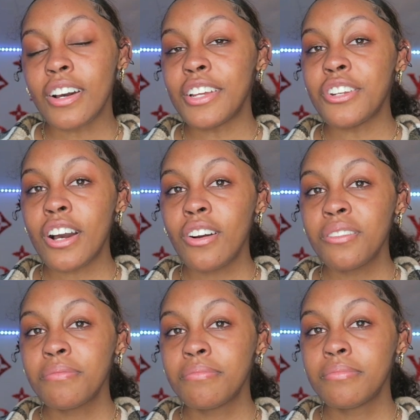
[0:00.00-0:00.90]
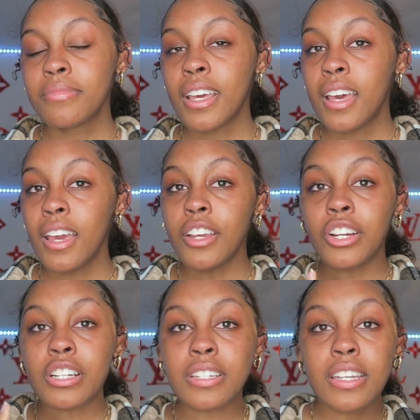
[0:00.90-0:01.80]
now you know, and
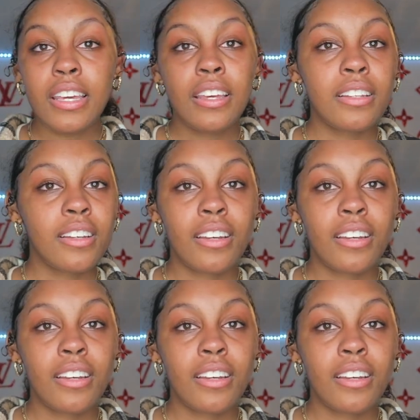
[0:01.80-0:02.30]
you're gonna see